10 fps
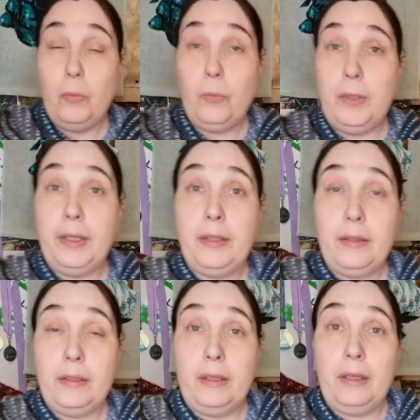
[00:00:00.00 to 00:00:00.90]
with
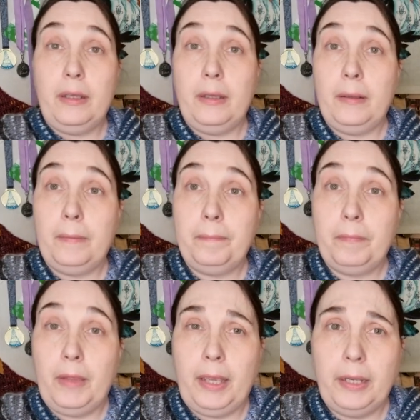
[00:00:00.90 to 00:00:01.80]
um,
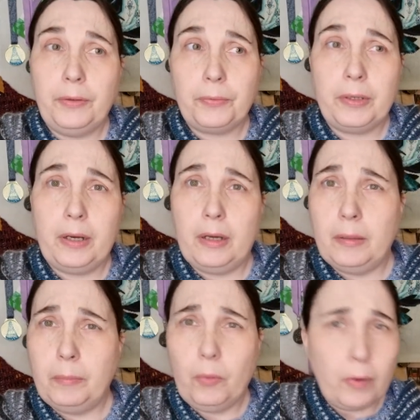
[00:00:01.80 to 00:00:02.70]

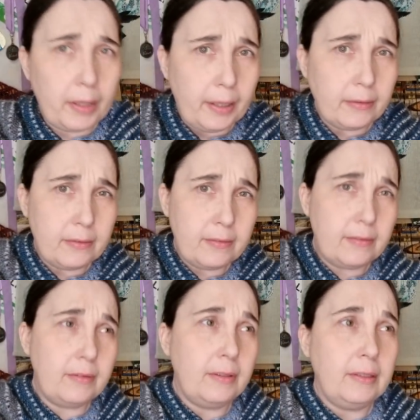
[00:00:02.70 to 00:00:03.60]
Adrian
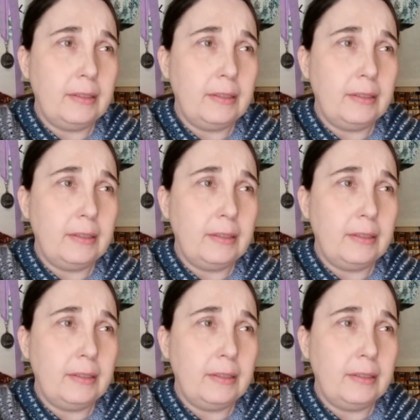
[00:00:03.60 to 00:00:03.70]
Bordats.